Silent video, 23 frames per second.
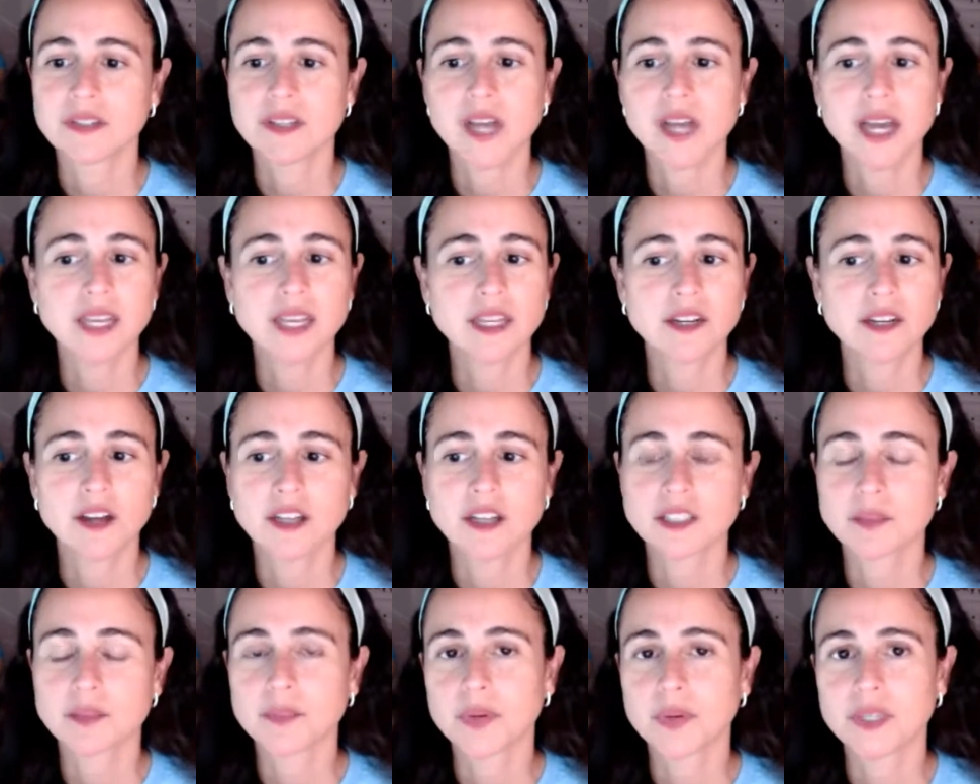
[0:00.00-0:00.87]
I cannot
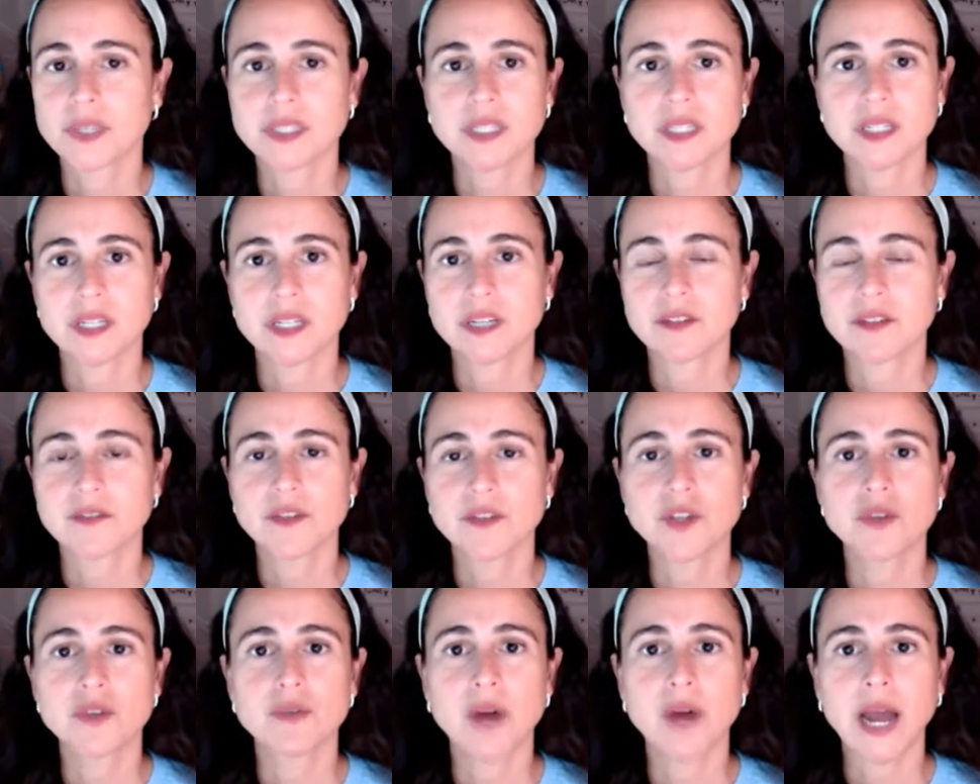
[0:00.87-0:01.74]
express it enough.
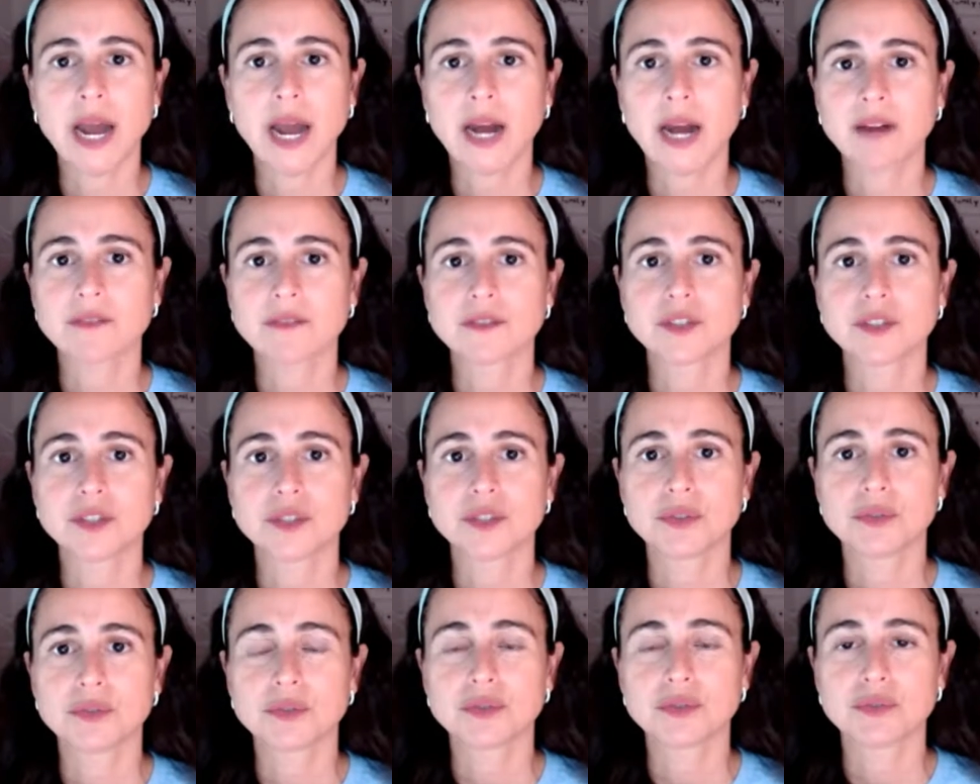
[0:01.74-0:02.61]
You have
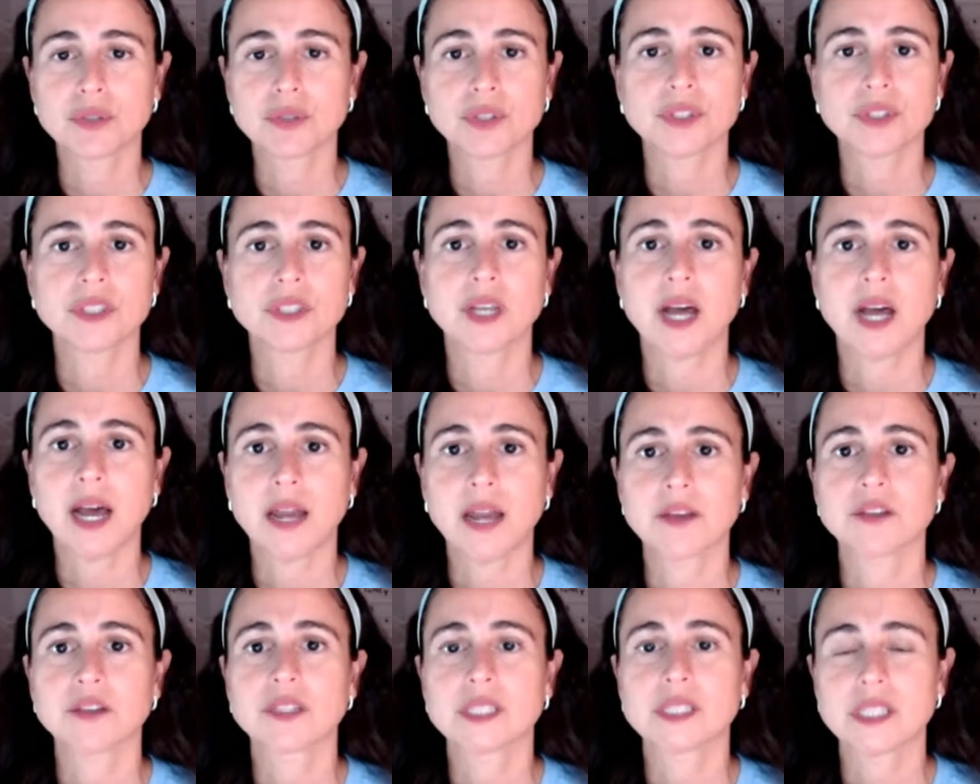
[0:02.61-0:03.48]
to trust a
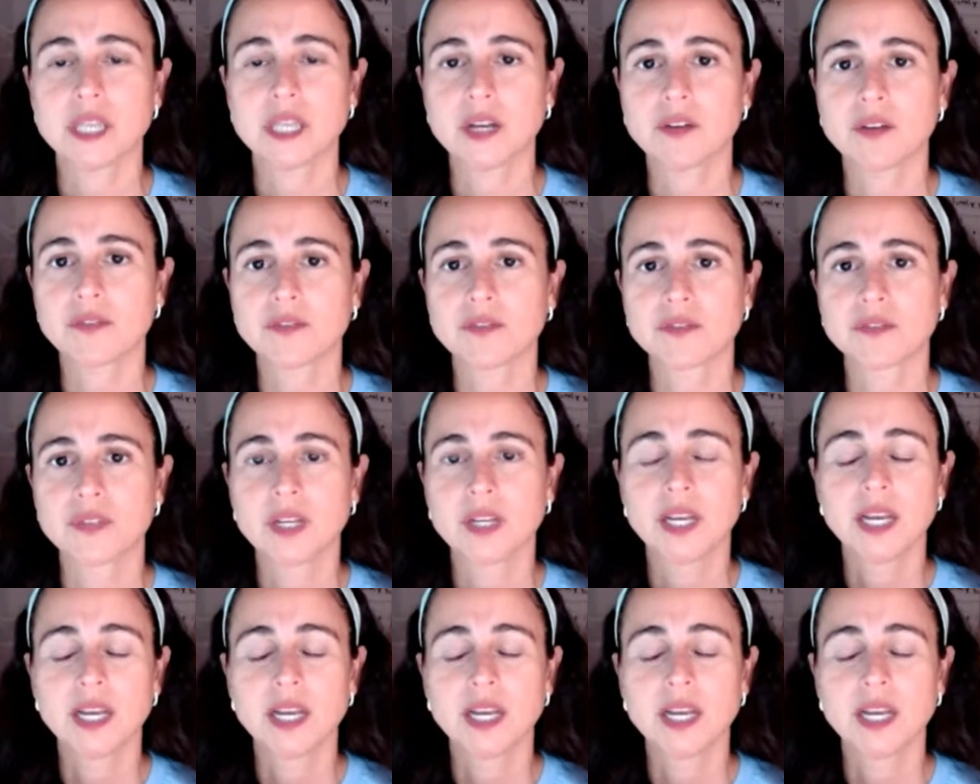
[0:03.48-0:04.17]
higher self.